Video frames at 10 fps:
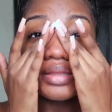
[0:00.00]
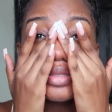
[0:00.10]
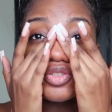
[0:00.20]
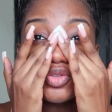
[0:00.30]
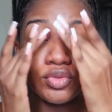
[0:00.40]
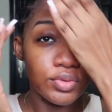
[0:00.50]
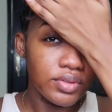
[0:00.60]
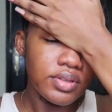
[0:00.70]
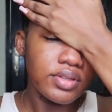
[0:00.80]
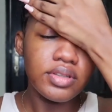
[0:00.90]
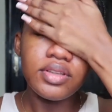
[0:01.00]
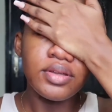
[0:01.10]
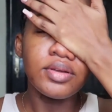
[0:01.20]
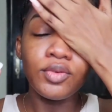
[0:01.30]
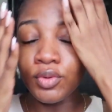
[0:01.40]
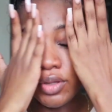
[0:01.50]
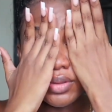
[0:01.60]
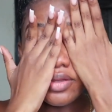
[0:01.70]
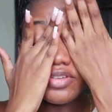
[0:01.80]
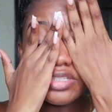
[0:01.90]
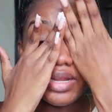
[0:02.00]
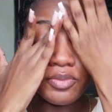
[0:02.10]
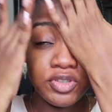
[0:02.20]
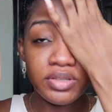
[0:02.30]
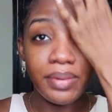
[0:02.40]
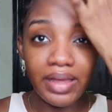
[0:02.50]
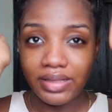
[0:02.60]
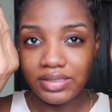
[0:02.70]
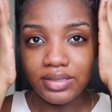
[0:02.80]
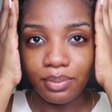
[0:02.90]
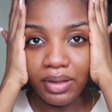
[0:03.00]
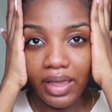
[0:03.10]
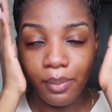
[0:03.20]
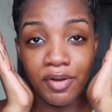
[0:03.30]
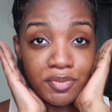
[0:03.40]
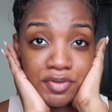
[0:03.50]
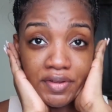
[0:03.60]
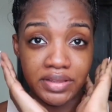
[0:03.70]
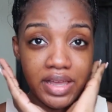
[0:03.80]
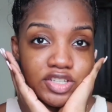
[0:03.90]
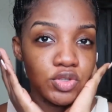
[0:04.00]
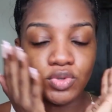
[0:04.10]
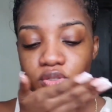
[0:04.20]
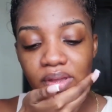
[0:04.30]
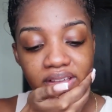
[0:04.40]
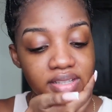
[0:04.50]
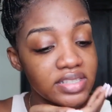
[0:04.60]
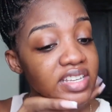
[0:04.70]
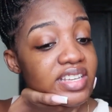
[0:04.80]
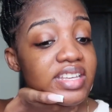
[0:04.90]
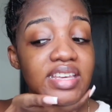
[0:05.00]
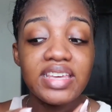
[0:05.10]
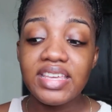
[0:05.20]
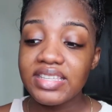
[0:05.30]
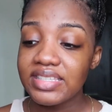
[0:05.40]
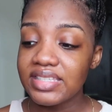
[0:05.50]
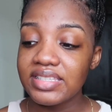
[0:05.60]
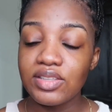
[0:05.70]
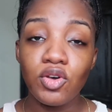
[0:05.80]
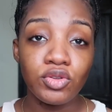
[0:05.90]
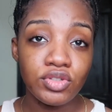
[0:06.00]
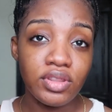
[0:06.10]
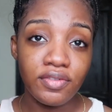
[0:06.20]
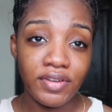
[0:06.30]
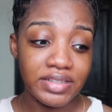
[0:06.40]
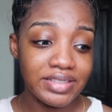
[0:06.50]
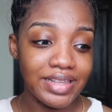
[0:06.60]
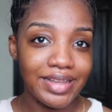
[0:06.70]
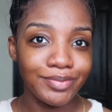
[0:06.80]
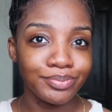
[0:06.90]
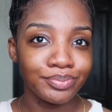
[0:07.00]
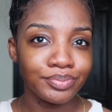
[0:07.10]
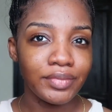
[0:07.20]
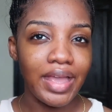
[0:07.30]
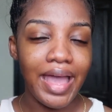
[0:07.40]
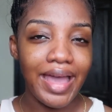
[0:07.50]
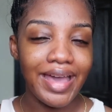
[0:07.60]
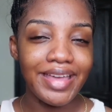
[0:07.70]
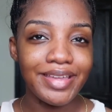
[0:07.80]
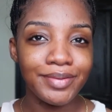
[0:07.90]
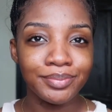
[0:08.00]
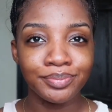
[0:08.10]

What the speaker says: So well, the reason I'm using my hands to apply, apart from the fact that I just wash my hands, is also the fact that my